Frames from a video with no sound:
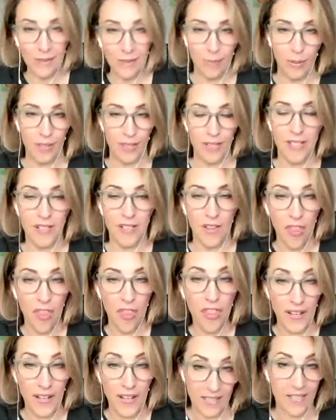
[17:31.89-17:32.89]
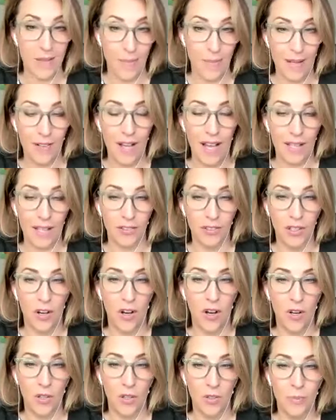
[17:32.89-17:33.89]
person thinks about
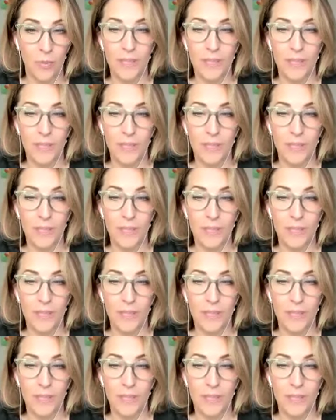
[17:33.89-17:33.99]
alcohol,